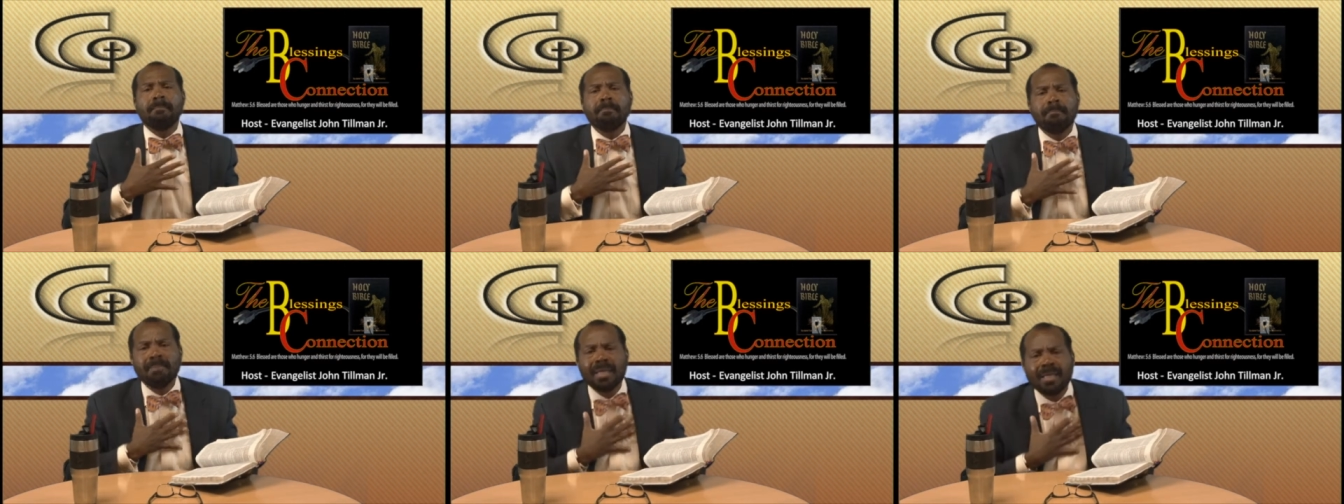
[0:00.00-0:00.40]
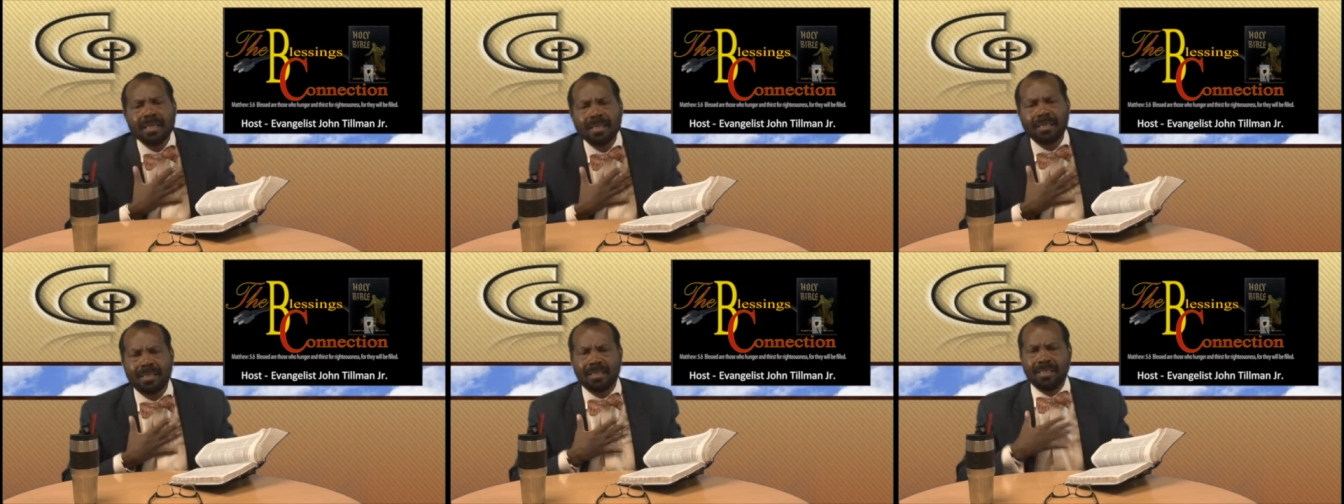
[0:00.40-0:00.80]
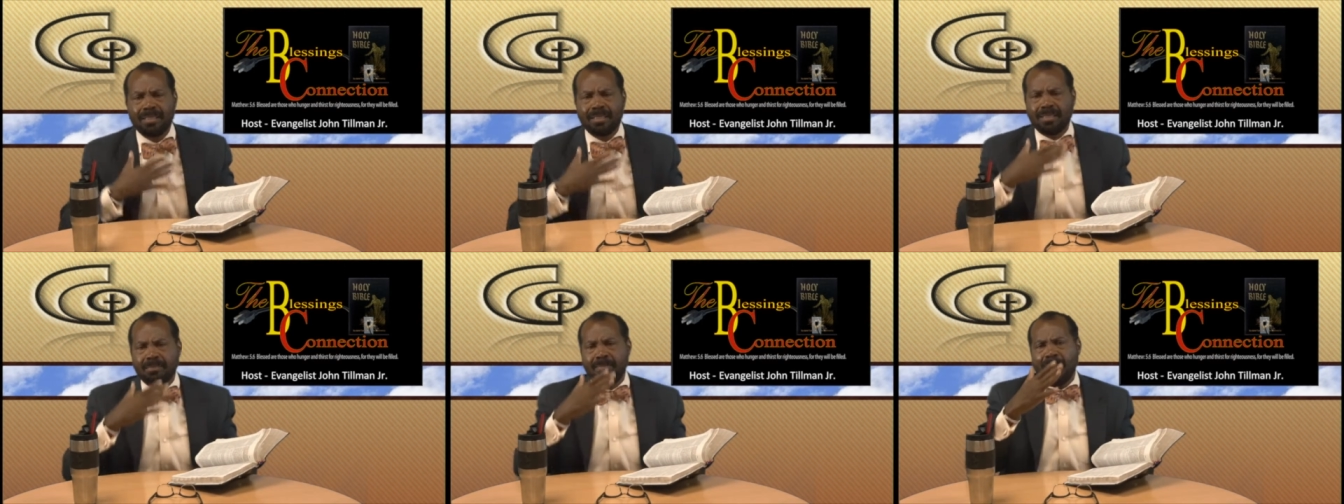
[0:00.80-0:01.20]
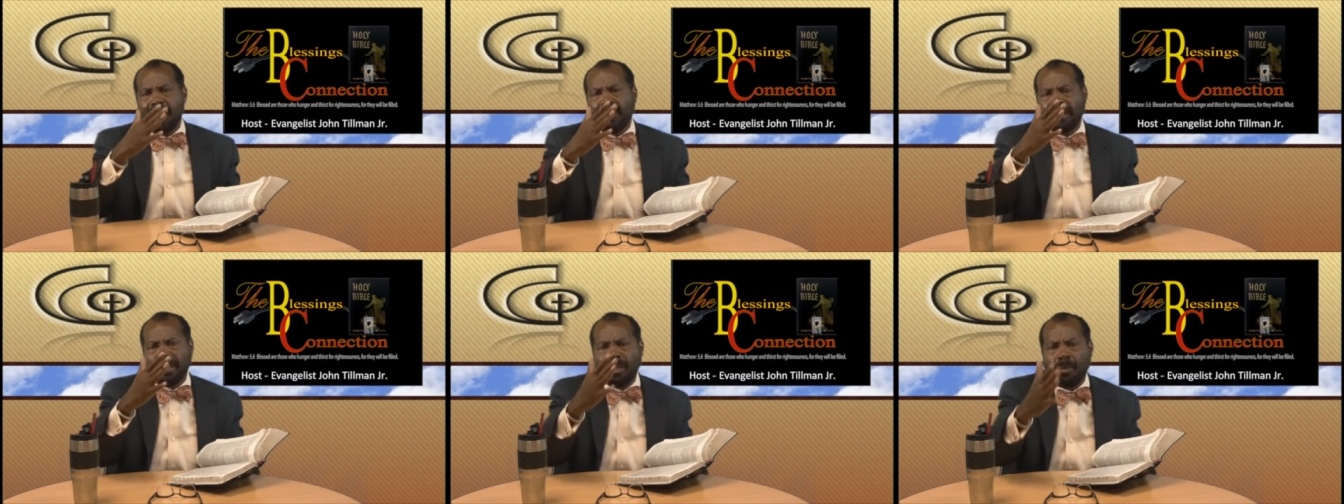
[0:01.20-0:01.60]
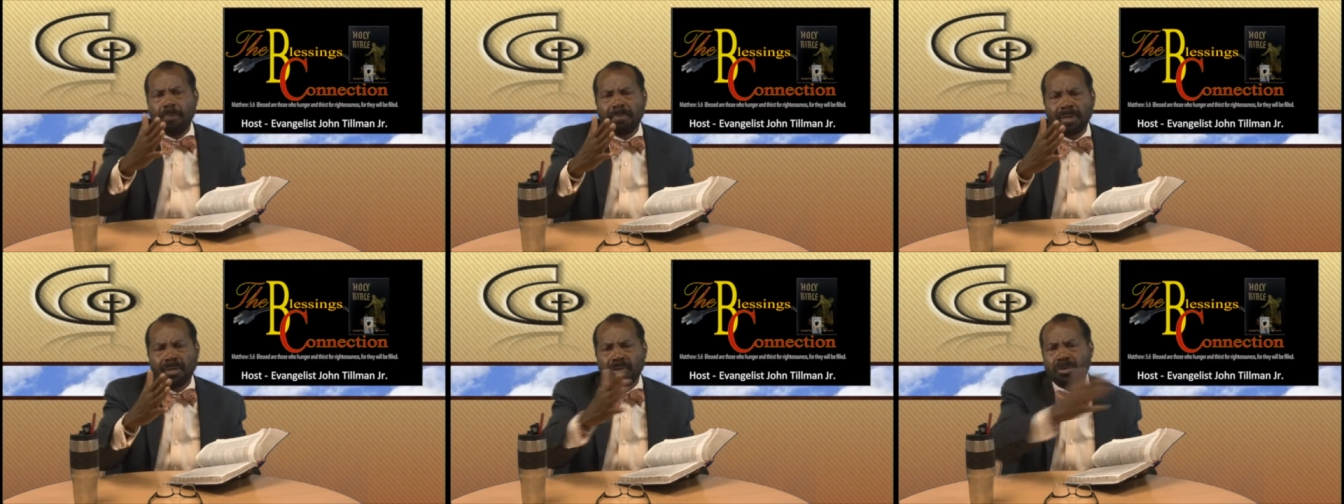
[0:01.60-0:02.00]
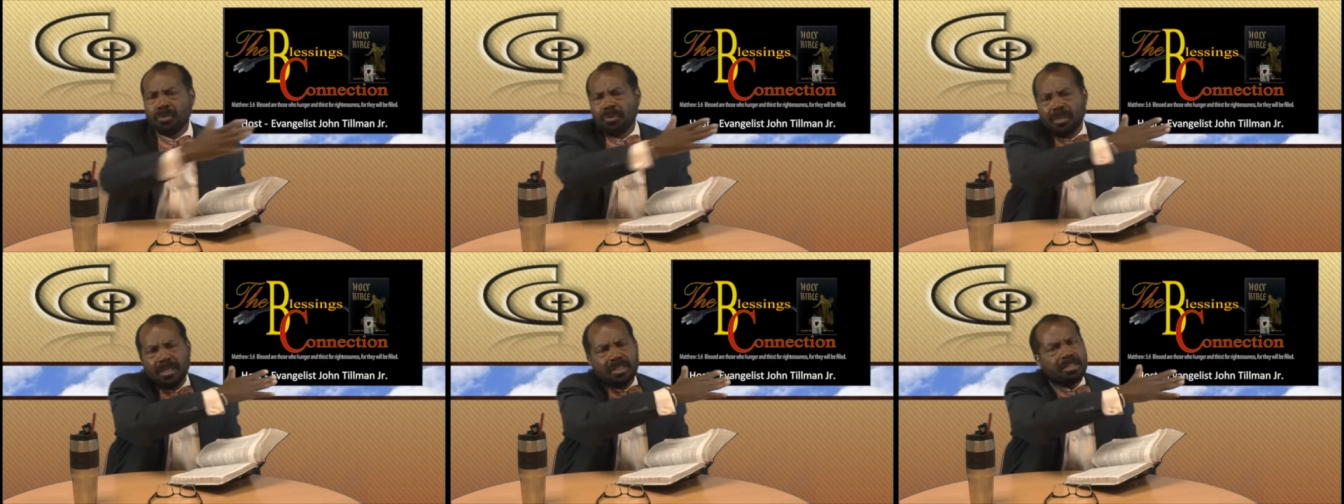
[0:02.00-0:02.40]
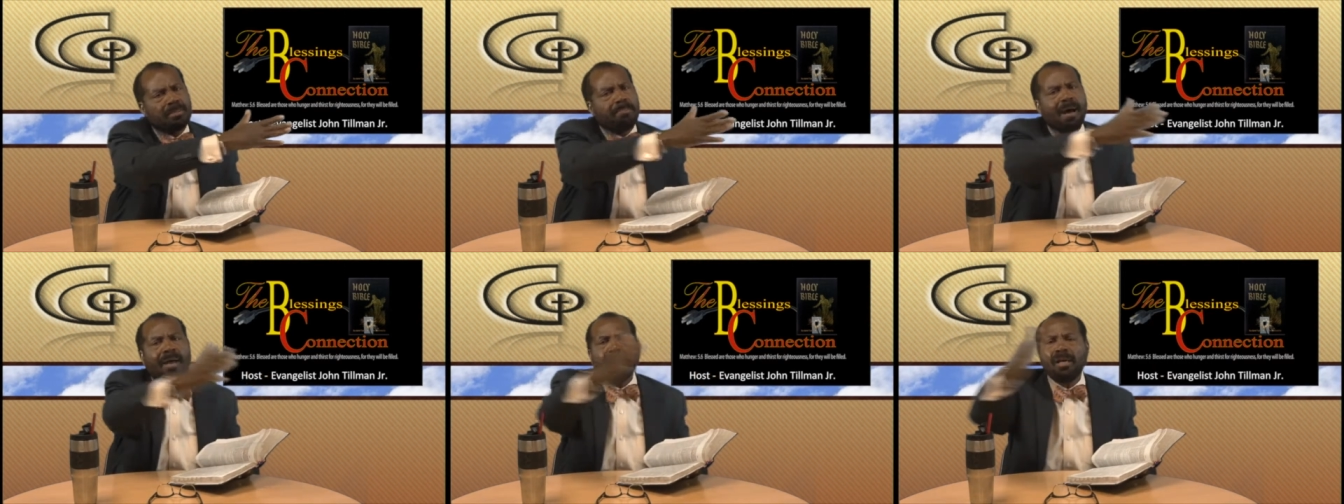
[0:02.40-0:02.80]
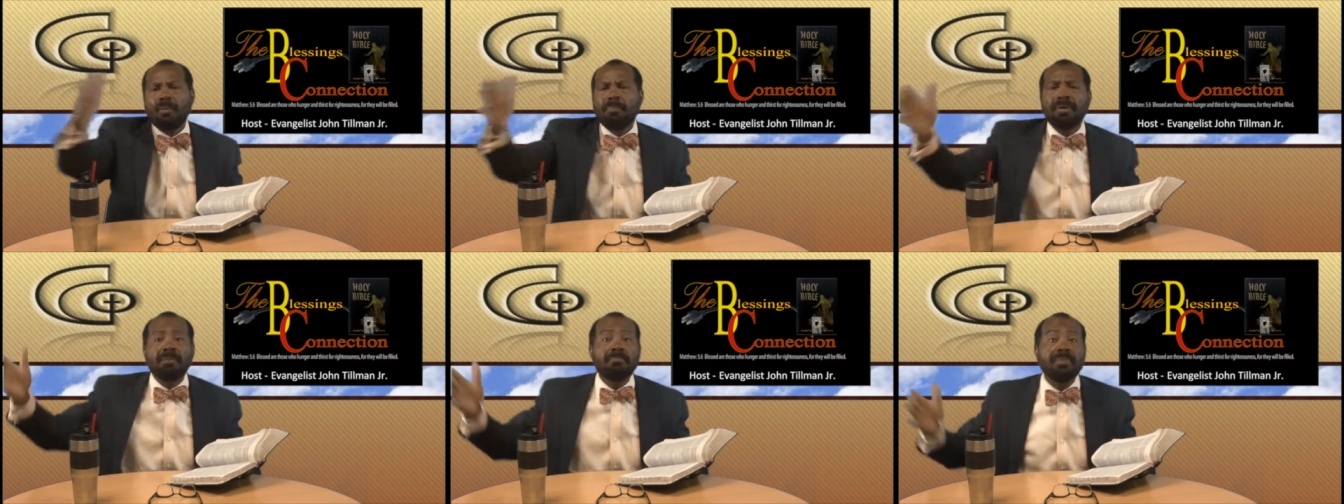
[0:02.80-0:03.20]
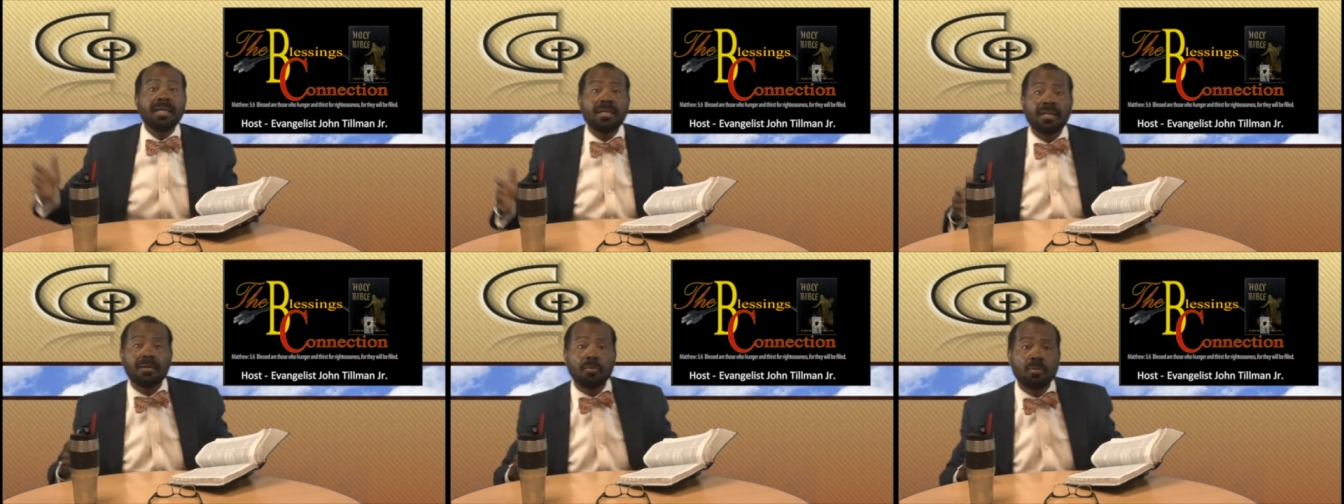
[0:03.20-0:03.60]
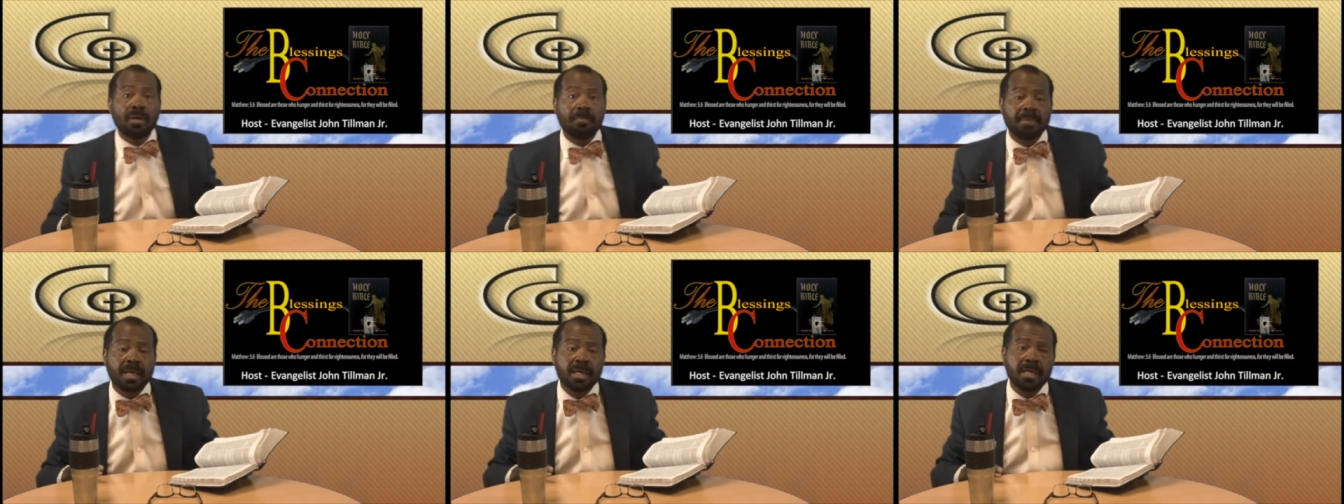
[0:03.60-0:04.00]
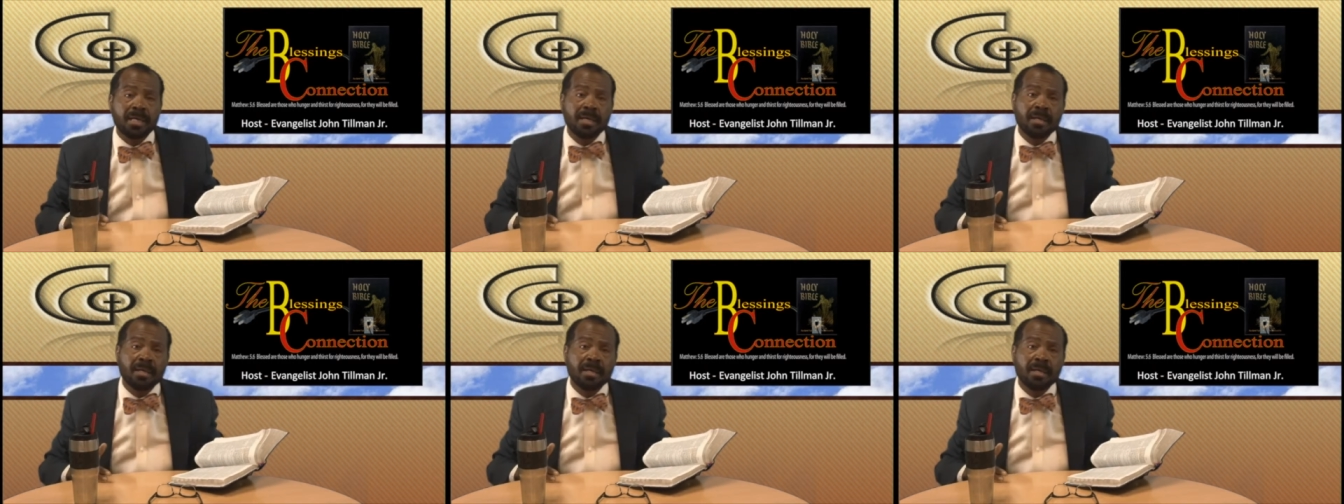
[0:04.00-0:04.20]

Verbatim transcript: me, it's about helping you, it's about helping men and women